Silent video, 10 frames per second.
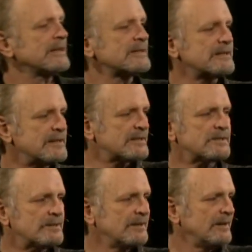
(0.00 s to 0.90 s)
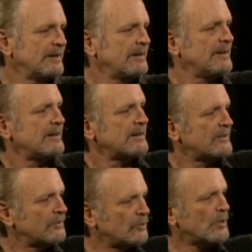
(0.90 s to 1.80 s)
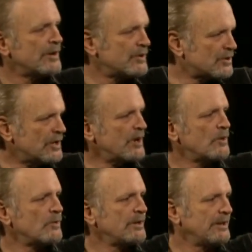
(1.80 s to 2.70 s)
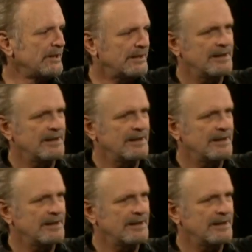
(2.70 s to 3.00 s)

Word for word: because this story showed